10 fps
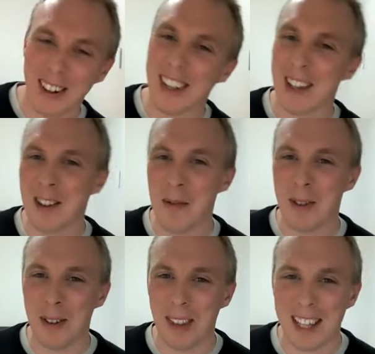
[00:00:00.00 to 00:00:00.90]
oh yeah, don't
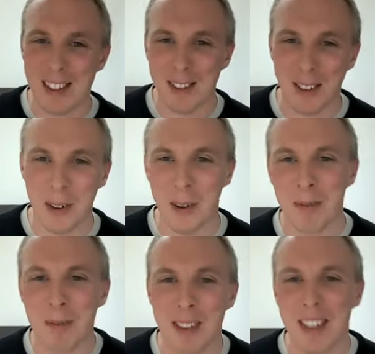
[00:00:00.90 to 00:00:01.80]
do this
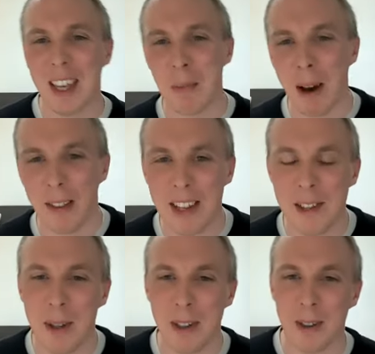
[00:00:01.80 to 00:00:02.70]
or think about
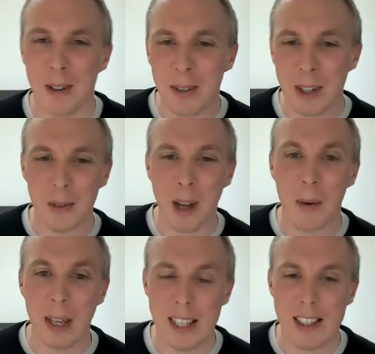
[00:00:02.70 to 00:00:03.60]
this when you're
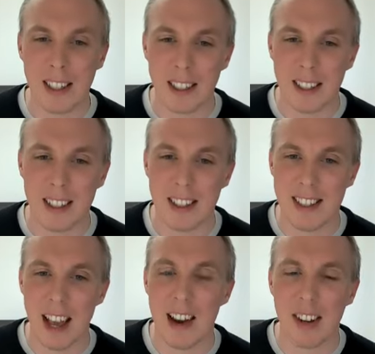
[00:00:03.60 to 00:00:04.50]
going into
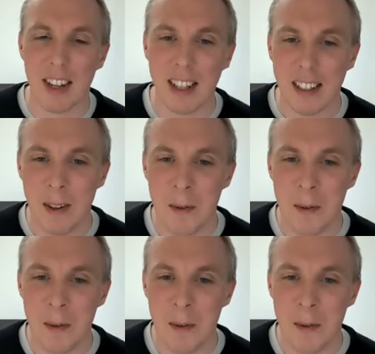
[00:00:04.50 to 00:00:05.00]
this area?